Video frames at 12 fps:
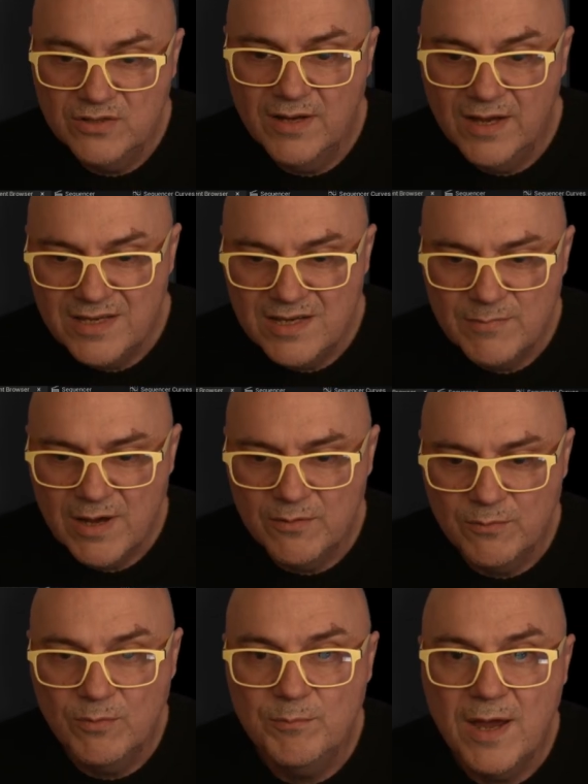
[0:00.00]
and you might
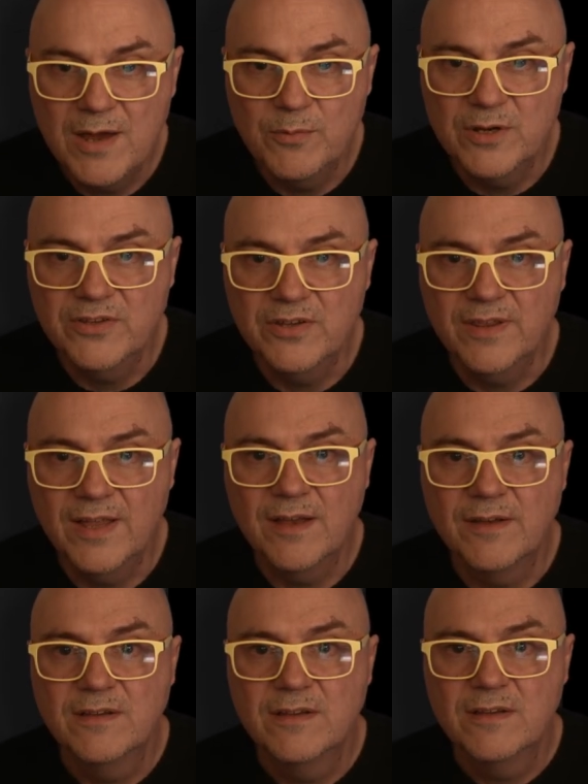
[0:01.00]
want to do that.
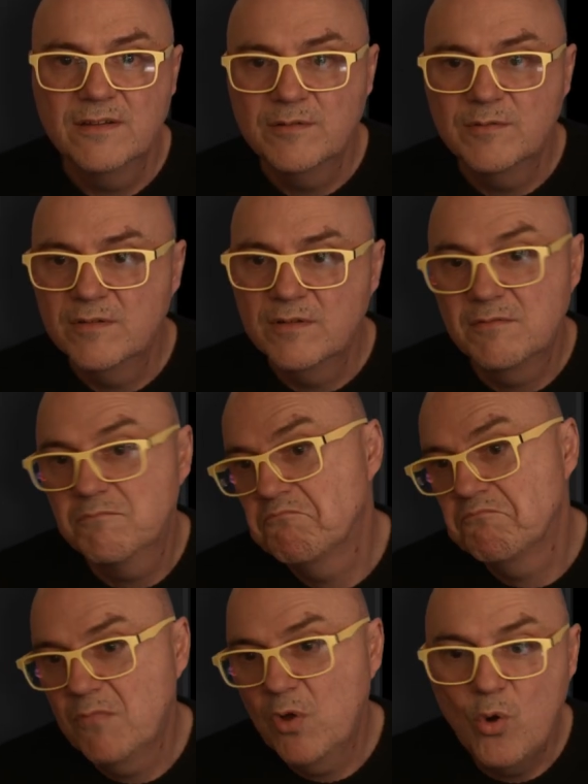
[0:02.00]

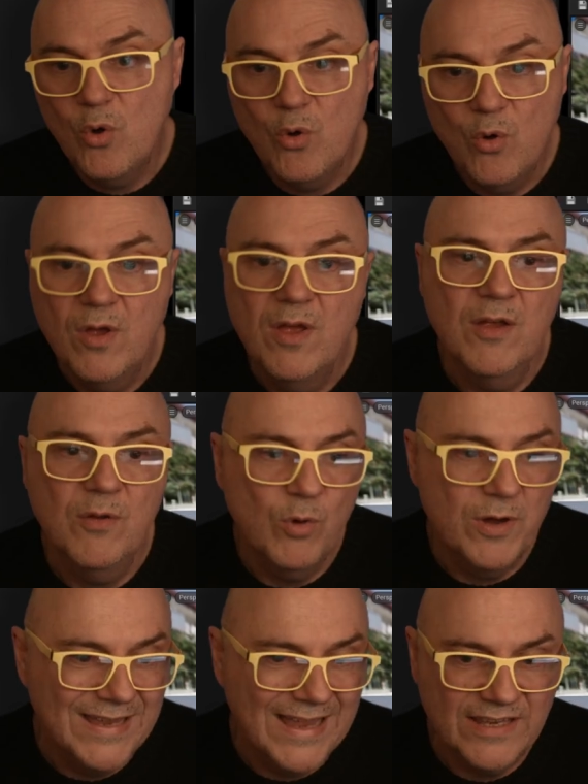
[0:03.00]
Or what
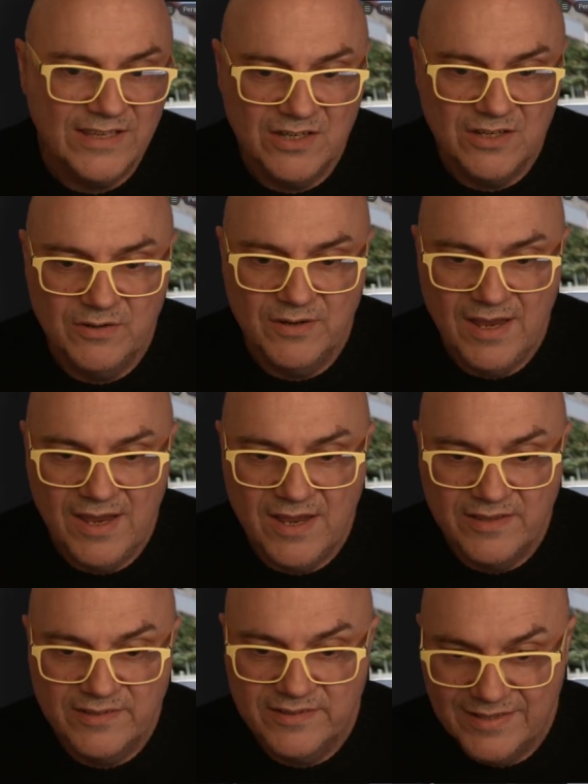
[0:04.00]
you can do is,
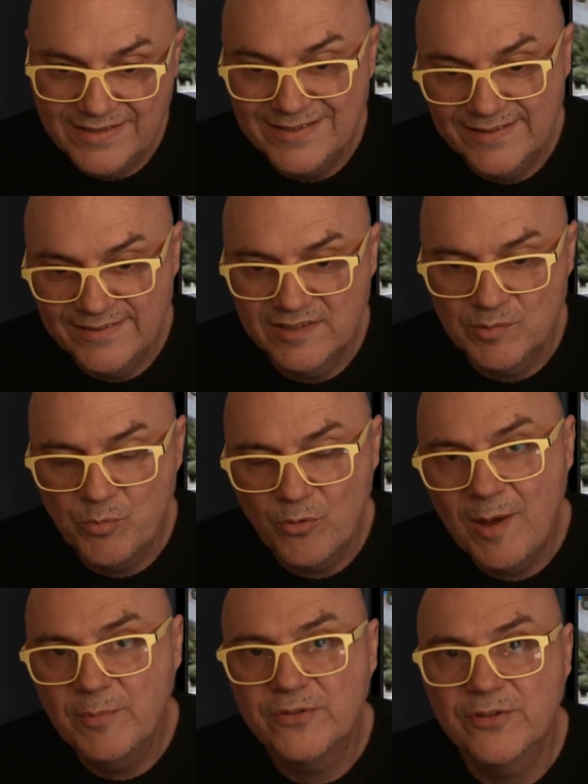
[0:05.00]
since this is a
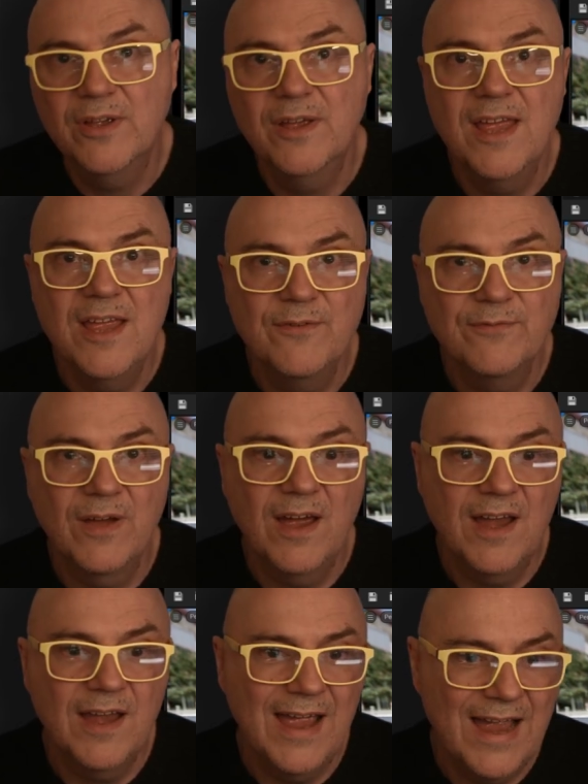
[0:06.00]
parameter, if
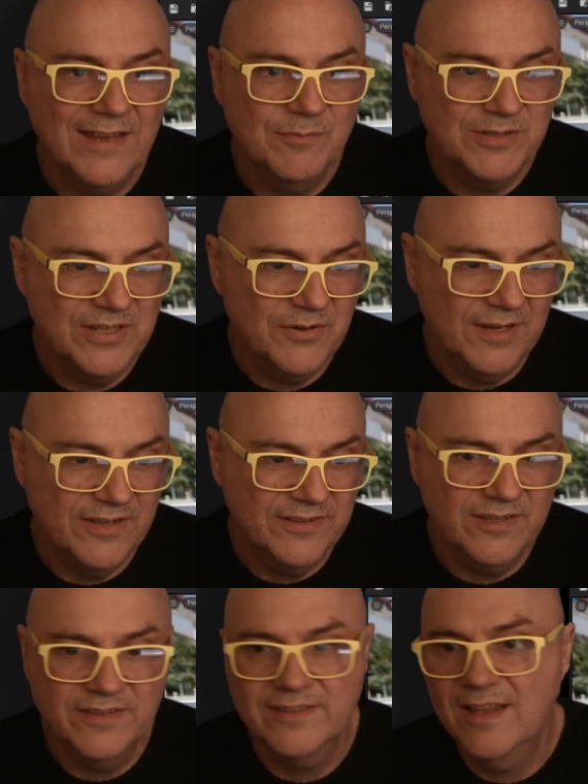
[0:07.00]
I add a material
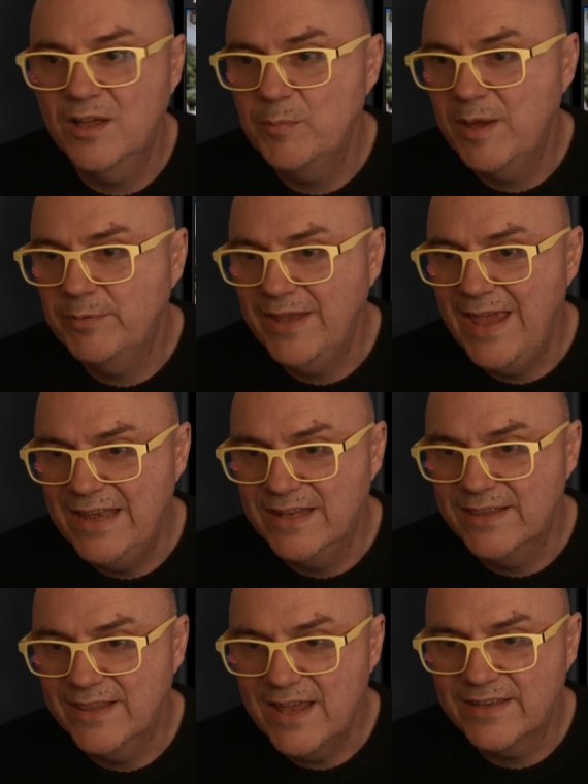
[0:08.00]
instance, I'll be able to edit
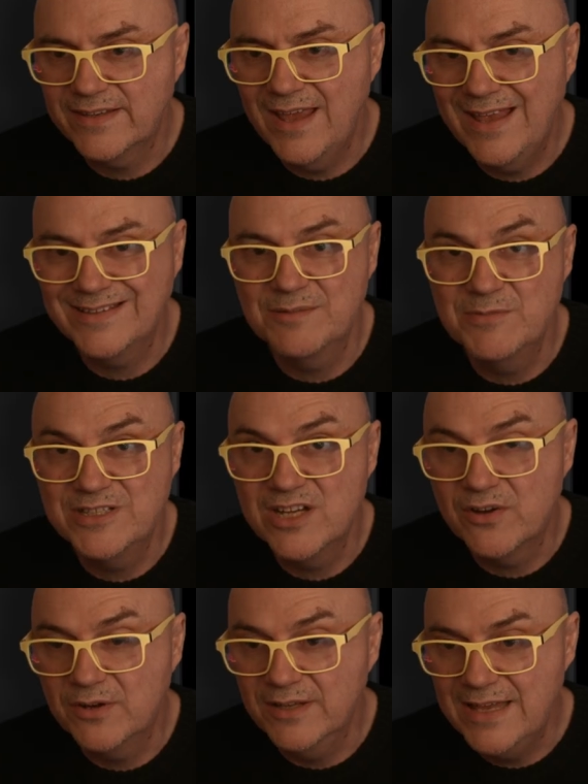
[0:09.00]
that as a
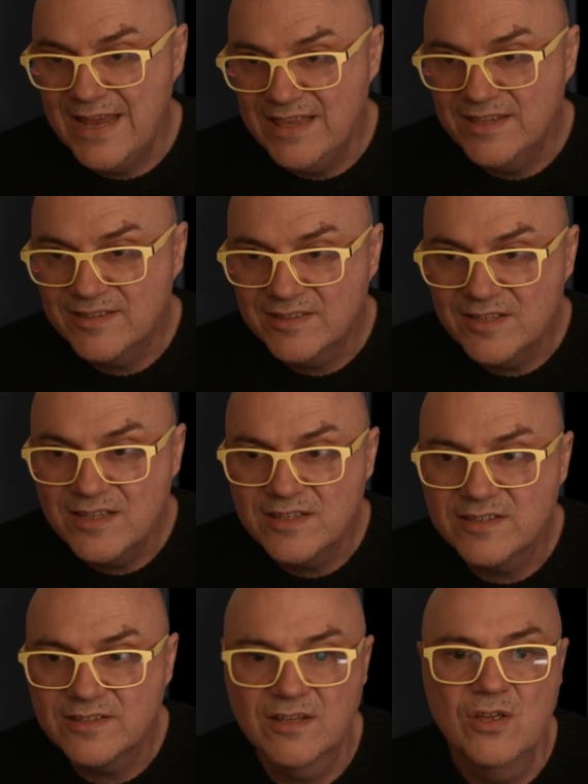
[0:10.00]
material
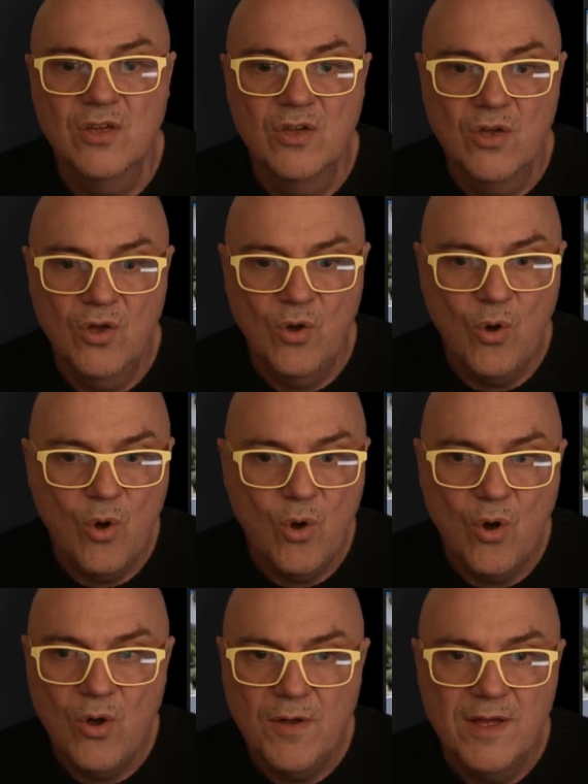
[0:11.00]
instance.
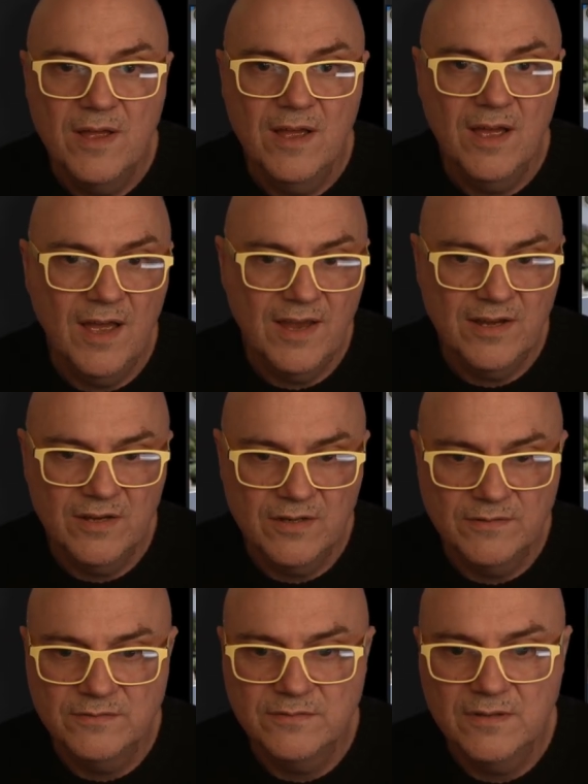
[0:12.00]
Or I can,
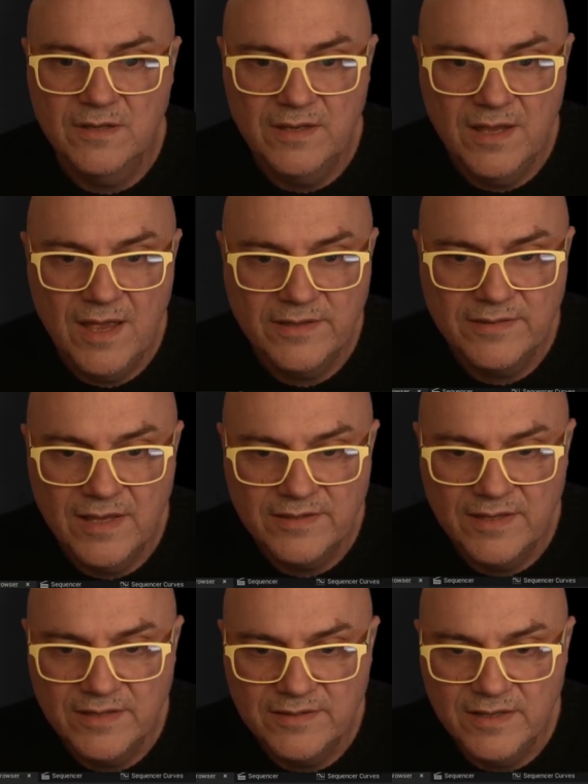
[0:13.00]
yes,
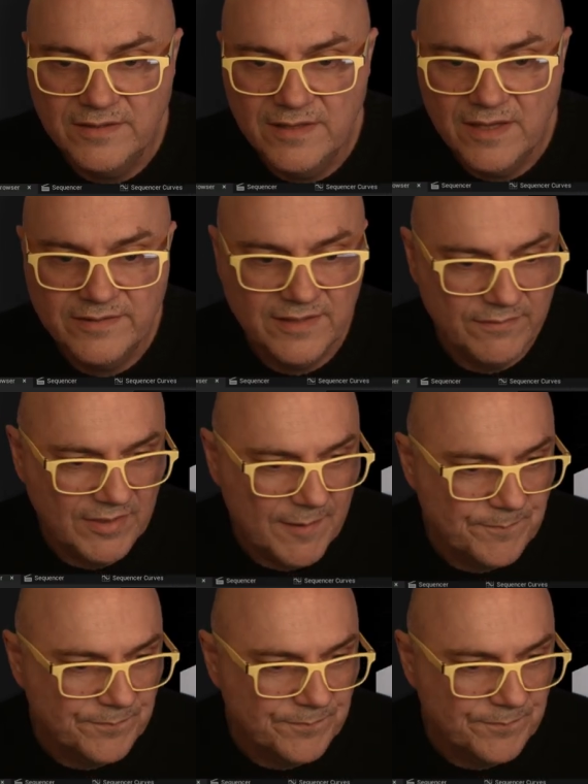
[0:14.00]
save that.